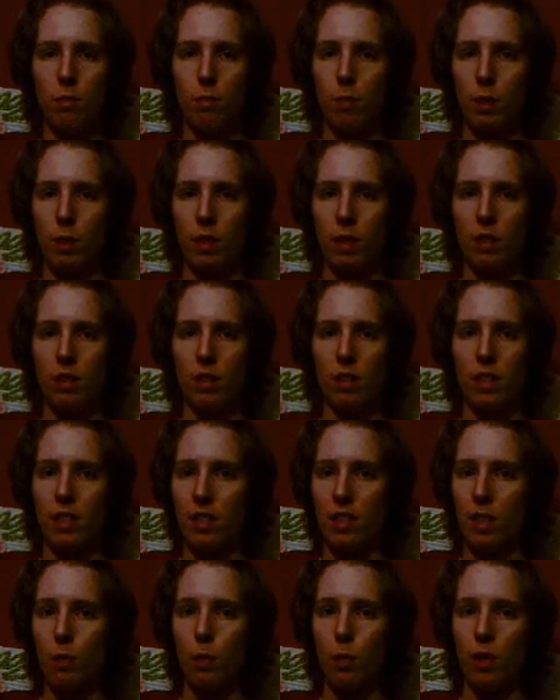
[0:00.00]
But
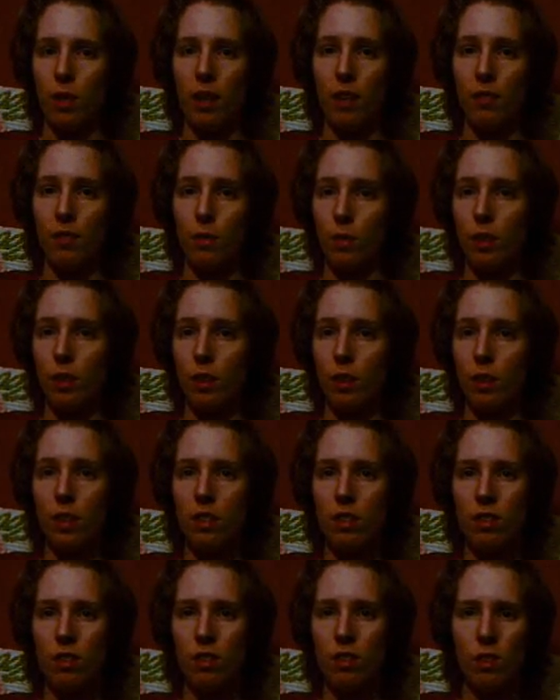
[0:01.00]
is that what life really
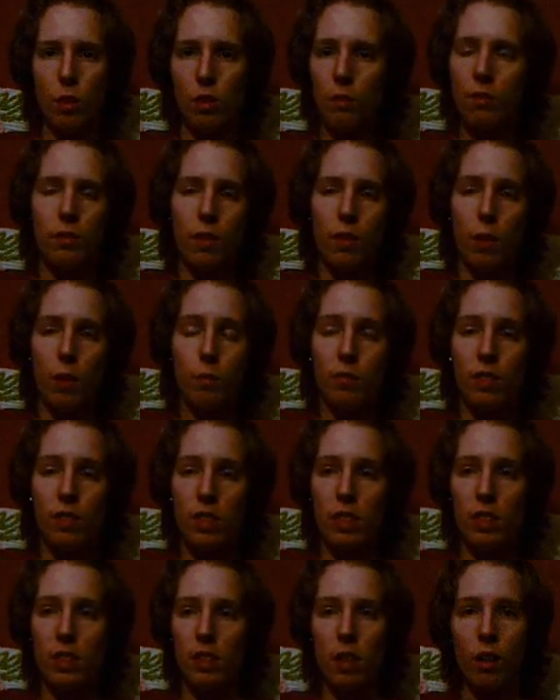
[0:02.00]
is? No, ob
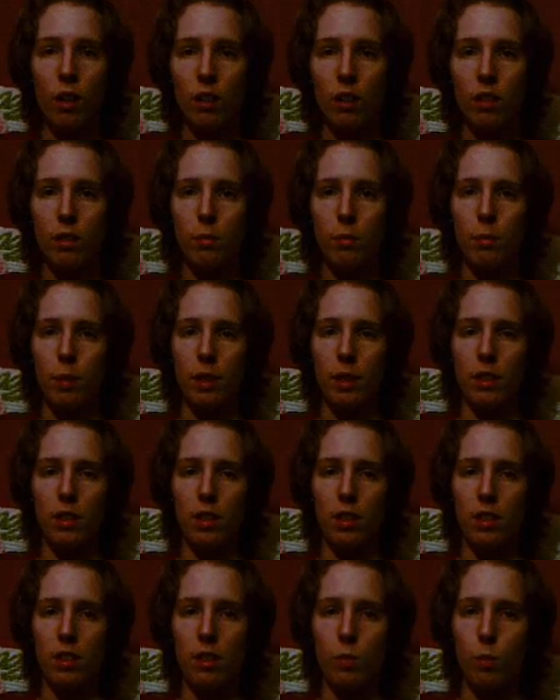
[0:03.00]
obviously not. But
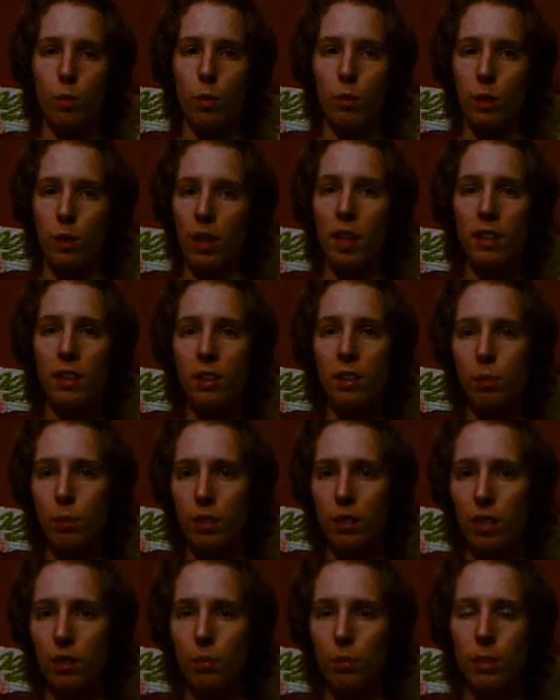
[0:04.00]
it's what we like to
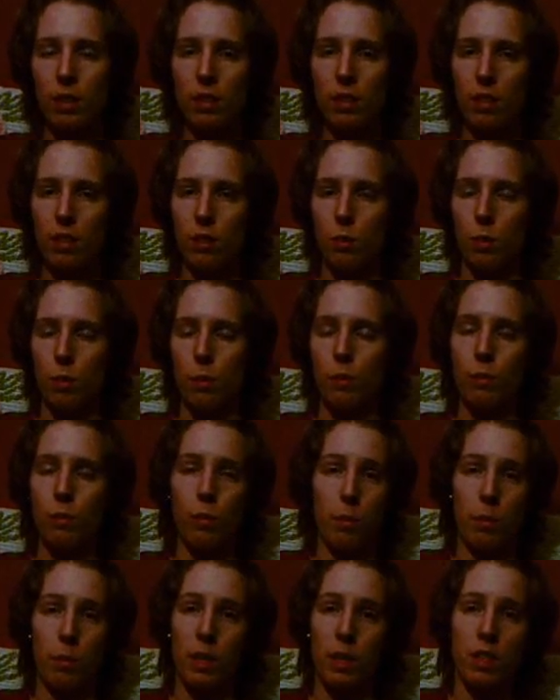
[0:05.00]
believe because it's what ma
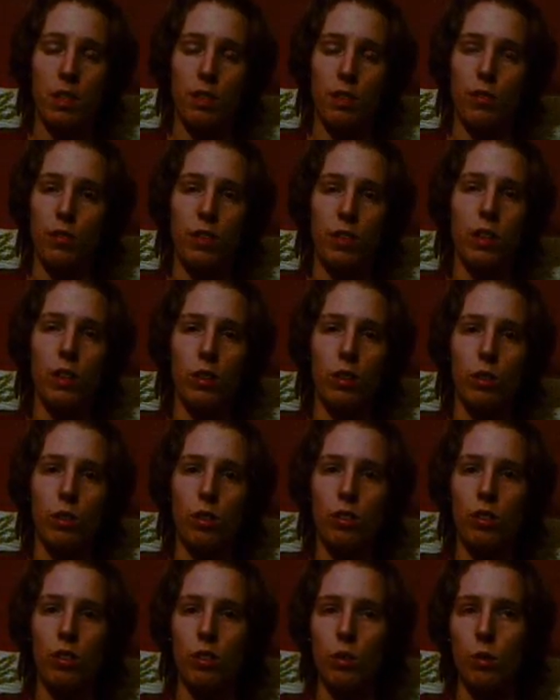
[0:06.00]
what makes us feel
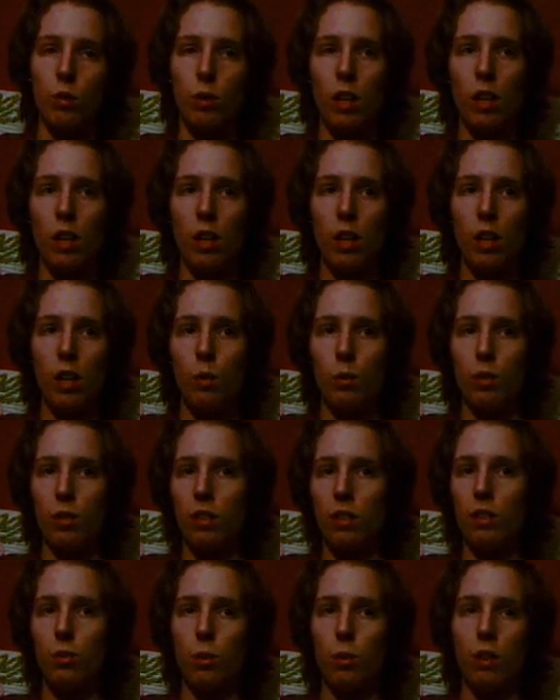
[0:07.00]
good. So
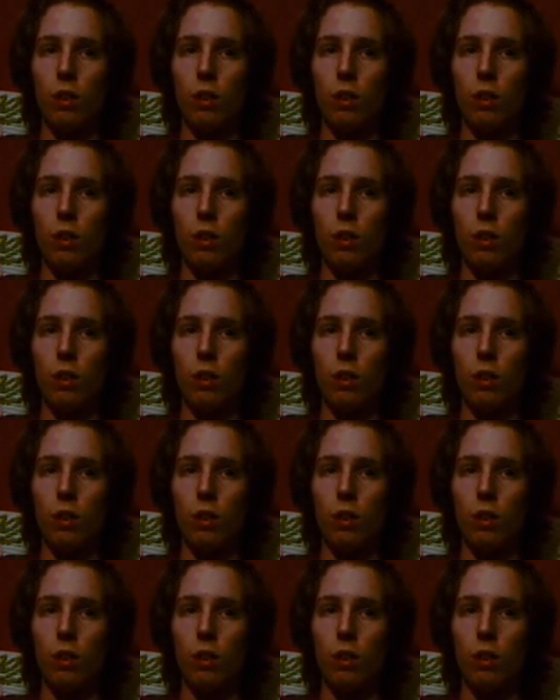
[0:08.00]
each